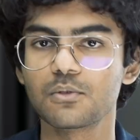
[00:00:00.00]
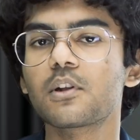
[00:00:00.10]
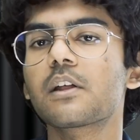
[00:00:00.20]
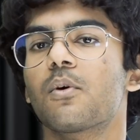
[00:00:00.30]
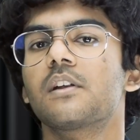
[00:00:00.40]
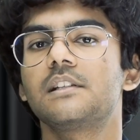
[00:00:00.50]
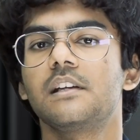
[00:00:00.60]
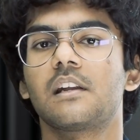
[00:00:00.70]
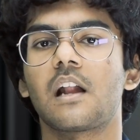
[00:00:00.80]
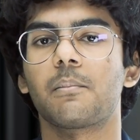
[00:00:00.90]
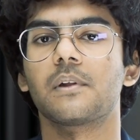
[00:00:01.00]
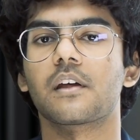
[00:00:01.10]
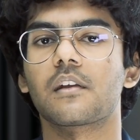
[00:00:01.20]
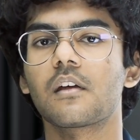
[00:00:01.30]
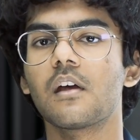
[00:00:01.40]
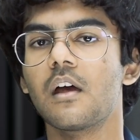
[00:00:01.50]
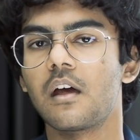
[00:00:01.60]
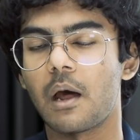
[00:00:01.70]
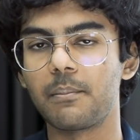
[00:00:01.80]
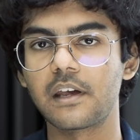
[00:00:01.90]
That's what they want to see in an applicant.
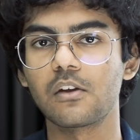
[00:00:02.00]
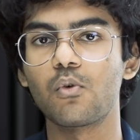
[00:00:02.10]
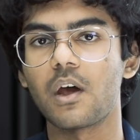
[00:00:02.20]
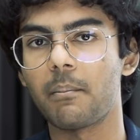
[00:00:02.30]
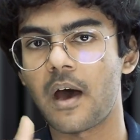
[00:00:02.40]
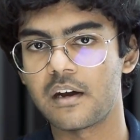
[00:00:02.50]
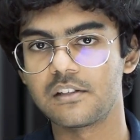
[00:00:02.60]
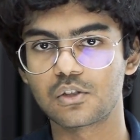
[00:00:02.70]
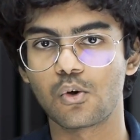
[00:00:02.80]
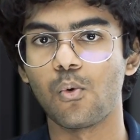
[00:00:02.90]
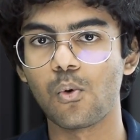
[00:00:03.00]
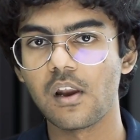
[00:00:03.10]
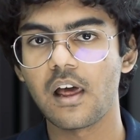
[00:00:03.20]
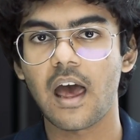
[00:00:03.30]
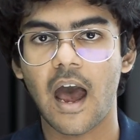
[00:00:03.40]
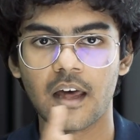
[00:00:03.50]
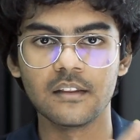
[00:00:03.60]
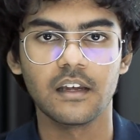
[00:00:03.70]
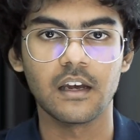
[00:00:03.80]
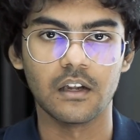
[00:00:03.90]
Applicant who can manage school
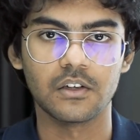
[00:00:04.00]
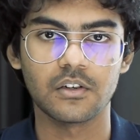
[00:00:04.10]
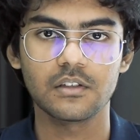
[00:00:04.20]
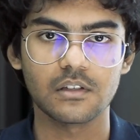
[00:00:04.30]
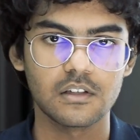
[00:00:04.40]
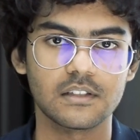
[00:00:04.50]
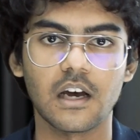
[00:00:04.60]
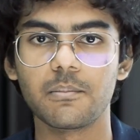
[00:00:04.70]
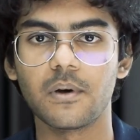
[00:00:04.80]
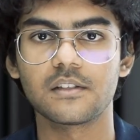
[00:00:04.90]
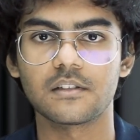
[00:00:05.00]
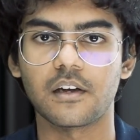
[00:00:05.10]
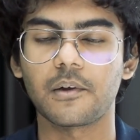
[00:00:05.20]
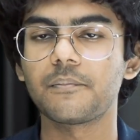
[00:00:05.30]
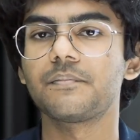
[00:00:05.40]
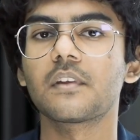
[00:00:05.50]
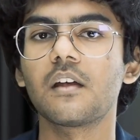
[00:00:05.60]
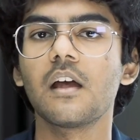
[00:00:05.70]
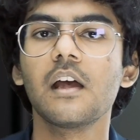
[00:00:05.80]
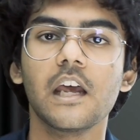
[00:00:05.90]
and their interests side by side.
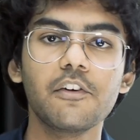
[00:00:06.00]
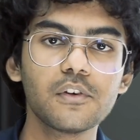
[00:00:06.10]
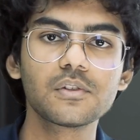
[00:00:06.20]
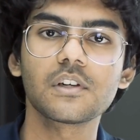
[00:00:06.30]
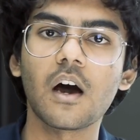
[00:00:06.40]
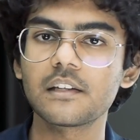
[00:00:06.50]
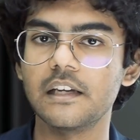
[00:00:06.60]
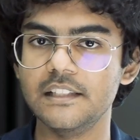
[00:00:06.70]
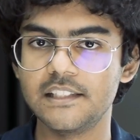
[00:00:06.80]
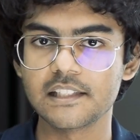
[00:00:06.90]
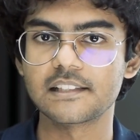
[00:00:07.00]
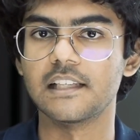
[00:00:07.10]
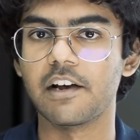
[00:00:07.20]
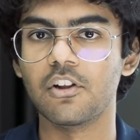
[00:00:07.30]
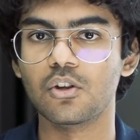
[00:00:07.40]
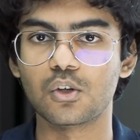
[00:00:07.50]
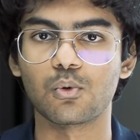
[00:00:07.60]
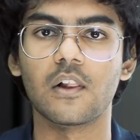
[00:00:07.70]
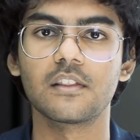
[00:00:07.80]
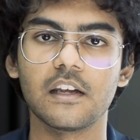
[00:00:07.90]
If you start in just 11th
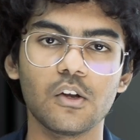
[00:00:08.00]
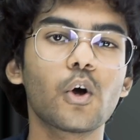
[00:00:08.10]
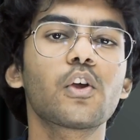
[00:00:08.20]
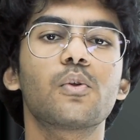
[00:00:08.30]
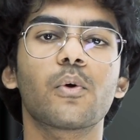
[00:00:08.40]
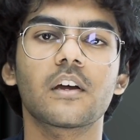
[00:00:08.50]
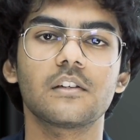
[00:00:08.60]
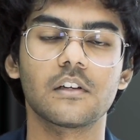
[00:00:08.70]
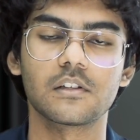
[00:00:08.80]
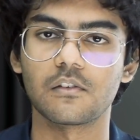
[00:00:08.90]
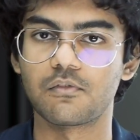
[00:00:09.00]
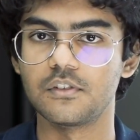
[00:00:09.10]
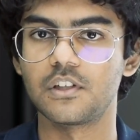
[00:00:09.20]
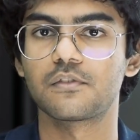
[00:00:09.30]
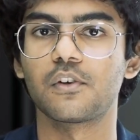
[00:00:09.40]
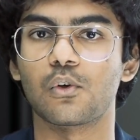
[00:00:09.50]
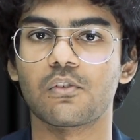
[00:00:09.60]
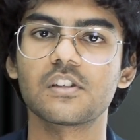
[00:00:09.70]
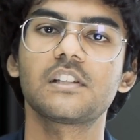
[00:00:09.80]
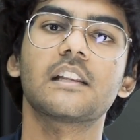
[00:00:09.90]
or 12th, they know you're doing it just for, just for
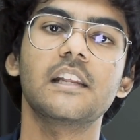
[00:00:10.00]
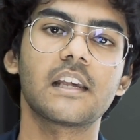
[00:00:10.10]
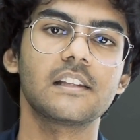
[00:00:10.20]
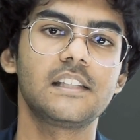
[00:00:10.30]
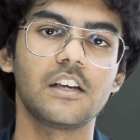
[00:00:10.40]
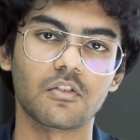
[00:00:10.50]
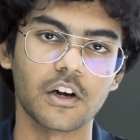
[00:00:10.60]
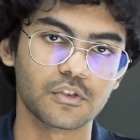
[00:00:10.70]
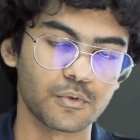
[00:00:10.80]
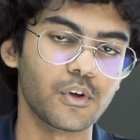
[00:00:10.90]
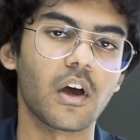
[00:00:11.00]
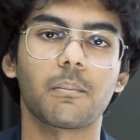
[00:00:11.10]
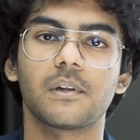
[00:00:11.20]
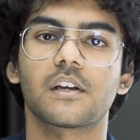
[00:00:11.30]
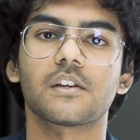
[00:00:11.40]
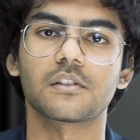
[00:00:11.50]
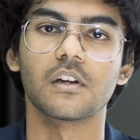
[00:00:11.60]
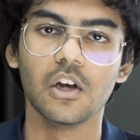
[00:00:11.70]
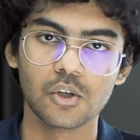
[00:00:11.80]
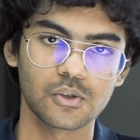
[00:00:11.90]
university and they can see right through your
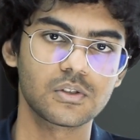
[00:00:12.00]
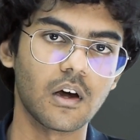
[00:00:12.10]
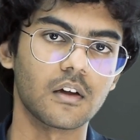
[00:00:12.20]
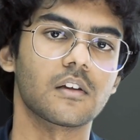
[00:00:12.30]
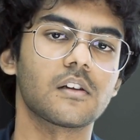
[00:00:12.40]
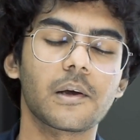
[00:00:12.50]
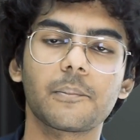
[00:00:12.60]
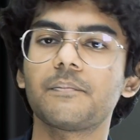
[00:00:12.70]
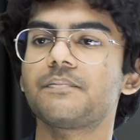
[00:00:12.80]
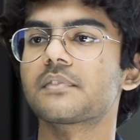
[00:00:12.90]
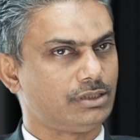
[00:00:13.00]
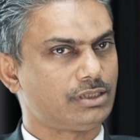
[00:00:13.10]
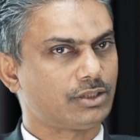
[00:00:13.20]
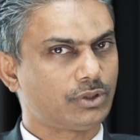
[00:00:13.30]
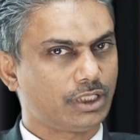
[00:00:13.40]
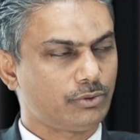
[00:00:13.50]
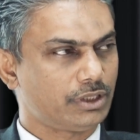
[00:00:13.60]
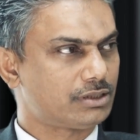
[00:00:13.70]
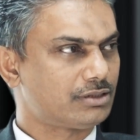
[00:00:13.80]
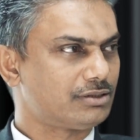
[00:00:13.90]
application. So start early. It's a good
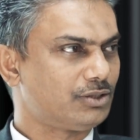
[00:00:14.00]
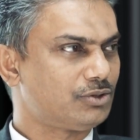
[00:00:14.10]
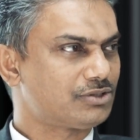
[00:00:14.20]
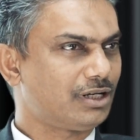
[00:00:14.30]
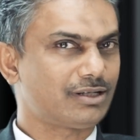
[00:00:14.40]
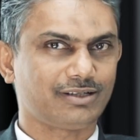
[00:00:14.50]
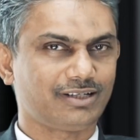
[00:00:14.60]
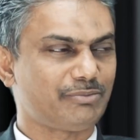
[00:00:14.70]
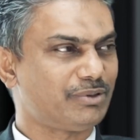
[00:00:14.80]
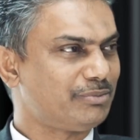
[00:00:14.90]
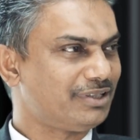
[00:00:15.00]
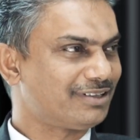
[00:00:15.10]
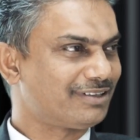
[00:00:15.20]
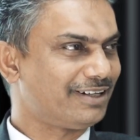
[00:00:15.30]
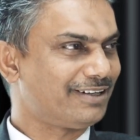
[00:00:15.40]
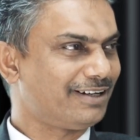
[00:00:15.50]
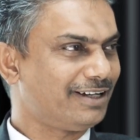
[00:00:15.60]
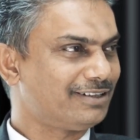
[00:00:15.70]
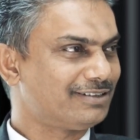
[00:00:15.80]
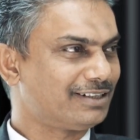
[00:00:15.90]
advice. You have to start early, maybe in grade
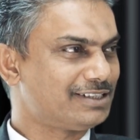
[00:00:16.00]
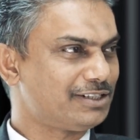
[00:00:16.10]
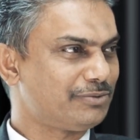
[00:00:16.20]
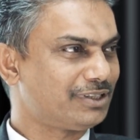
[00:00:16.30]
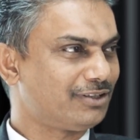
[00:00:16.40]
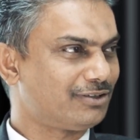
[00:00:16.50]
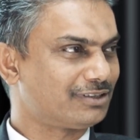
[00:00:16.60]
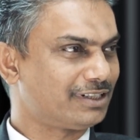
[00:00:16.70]
9, achieving or